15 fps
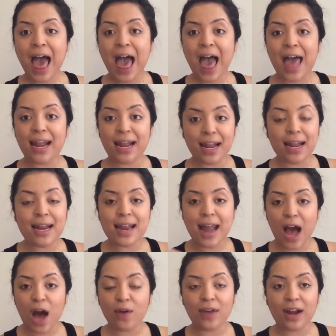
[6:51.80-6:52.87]
And
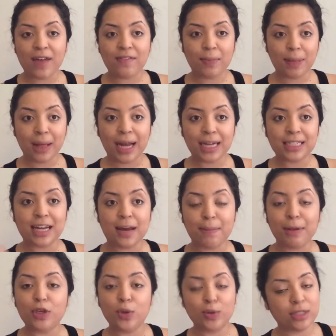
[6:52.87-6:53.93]
now that I've applied it and I've
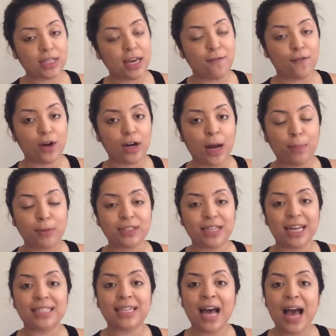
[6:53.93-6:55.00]
been using it for a couple
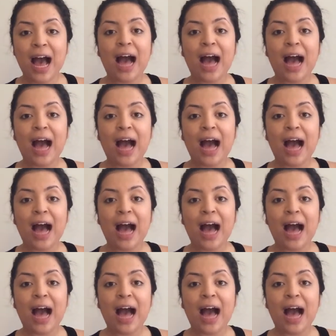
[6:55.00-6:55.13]
days,